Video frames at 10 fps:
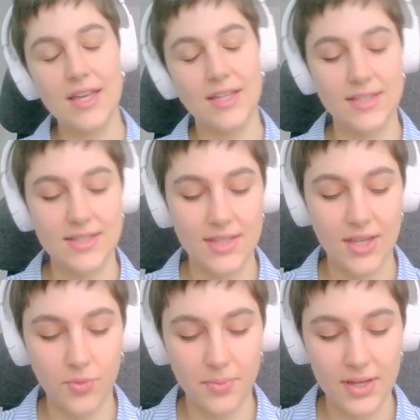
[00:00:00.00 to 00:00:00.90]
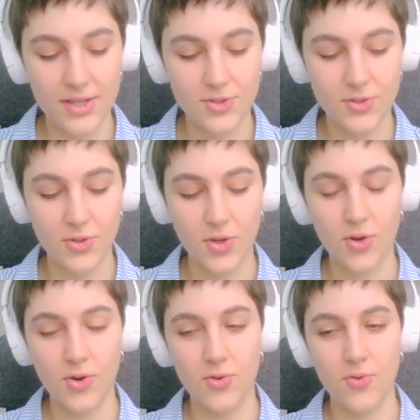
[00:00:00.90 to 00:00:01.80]
because it would be nice to
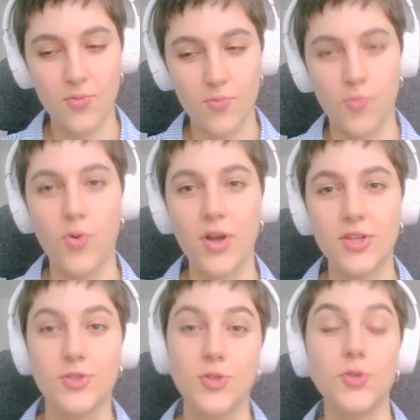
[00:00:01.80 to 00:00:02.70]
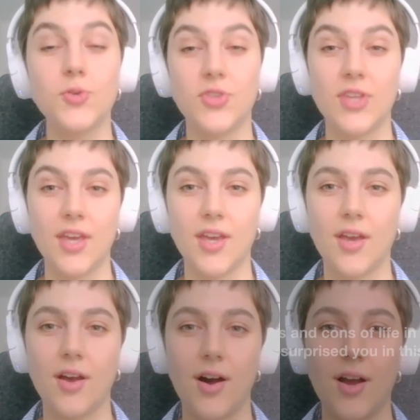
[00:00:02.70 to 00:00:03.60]
know, what do you think
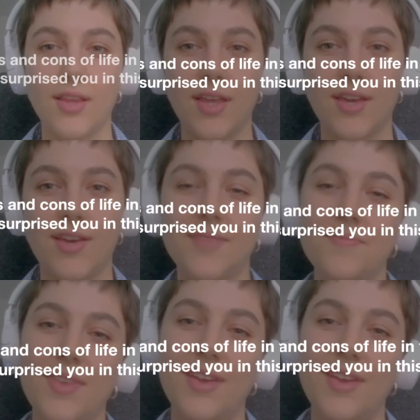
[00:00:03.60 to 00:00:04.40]
are like